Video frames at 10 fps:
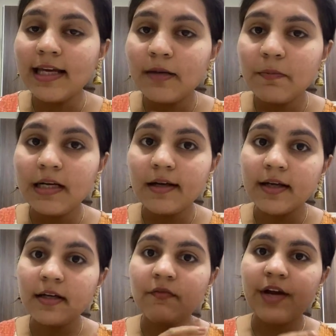can be
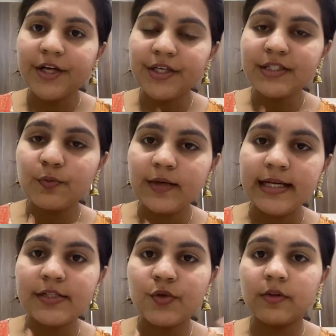done in various
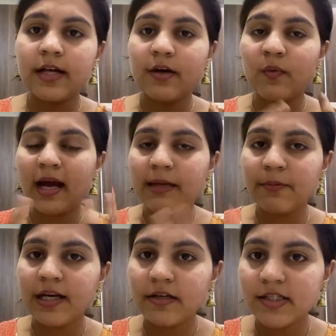ways. There are
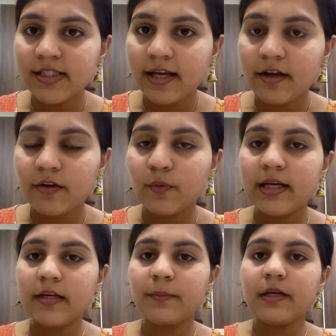vibrators that are
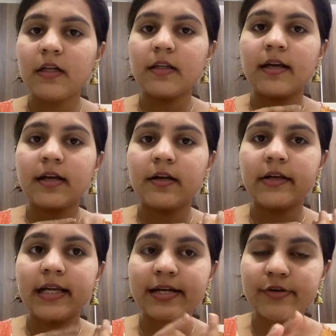available. There are
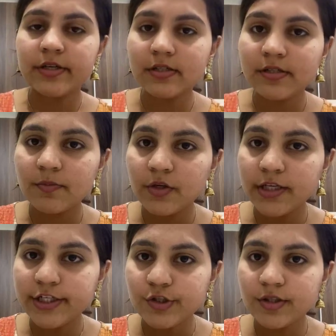electrical
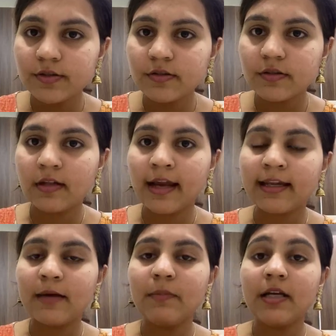stimulation that
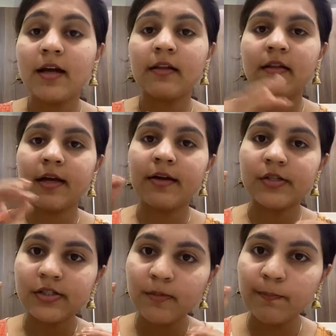can be done. There are
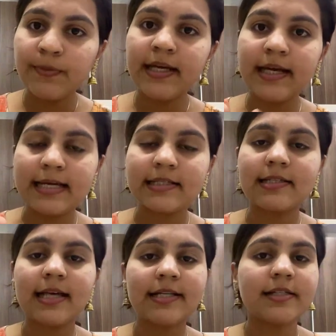simply
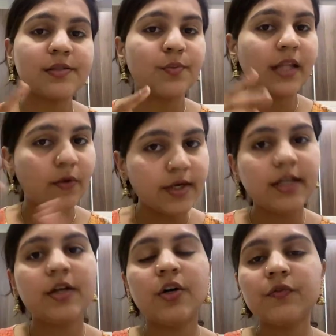exercises without
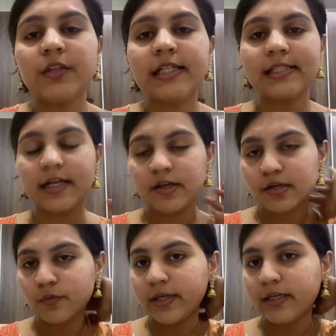any of these that are
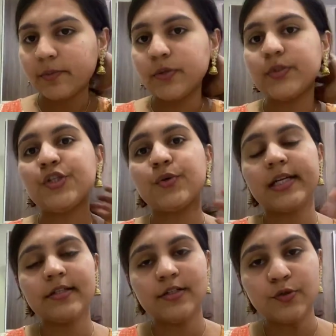available, which you
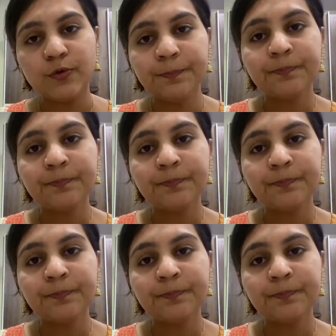can do.